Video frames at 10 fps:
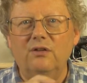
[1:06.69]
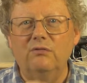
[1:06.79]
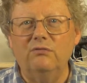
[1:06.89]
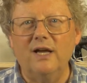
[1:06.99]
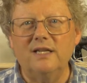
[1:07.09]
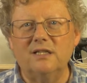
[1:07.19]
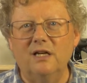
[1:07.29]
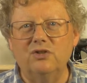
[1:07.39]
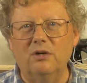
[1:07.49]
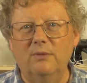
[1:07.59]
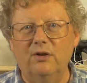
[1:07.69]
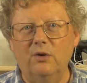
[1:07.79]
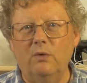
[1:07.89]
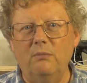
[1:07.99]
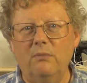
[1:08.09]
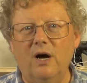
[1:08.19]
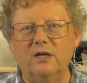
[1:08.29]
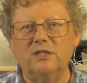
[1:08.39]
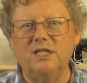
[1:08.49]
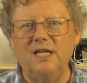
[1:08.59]
The right side trimmer, or the one
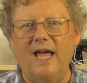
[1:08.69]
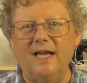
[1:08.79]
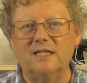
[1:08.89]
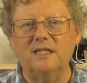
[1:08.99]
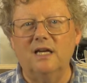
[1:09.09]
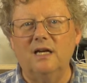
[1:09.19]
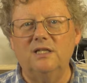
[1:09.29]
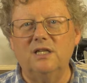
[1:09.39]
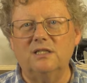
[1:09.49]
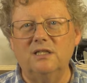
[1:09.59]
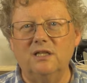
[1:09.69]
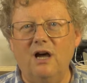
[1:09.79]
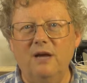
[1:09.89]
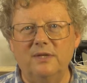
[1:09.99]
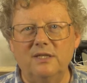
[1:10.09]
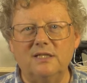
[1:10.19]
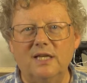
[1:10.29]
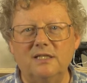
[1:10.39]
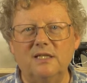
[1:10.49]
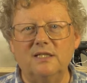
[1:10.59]
marked TX, adjusts the time that the
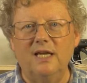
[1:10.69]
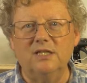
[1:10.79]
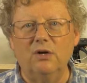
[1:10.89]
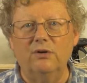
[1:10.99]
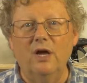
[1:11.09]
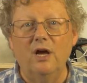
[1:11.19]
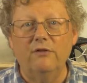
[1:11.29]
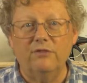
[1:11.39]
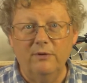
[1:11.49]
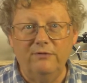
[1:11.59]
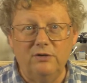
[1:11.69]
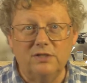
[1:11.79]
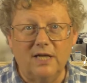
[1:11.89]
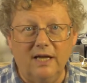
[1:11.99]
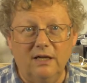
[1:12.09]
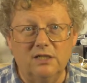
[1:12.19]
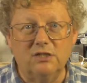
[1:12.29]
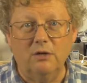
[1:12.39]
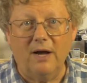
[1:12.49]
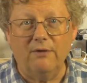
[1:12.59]
sensor stays on, from a few seconds
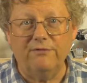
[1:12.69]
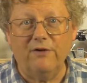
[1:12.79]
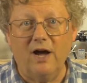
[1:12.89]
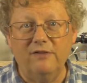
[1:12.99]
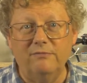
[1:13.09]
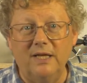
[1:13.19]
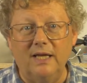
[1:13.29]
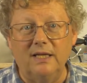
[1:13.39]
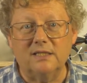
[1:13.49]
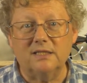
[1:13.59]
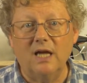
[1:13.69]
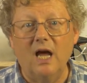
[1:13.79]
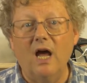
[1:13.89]
to about five minutes.